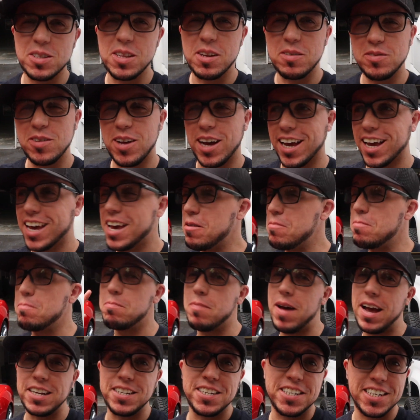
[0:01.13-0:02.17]
to the vlog
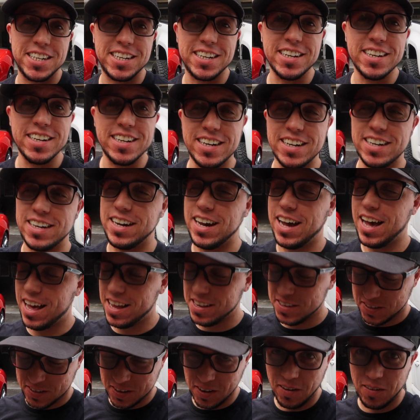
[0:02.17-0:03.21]
game match here.
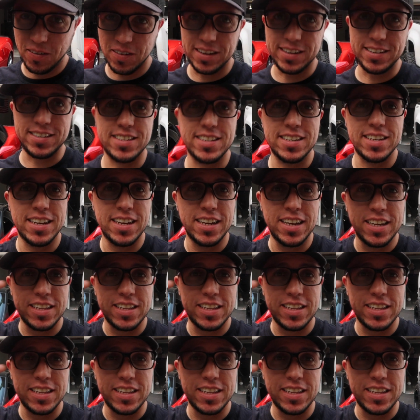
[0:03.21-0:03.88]
As always,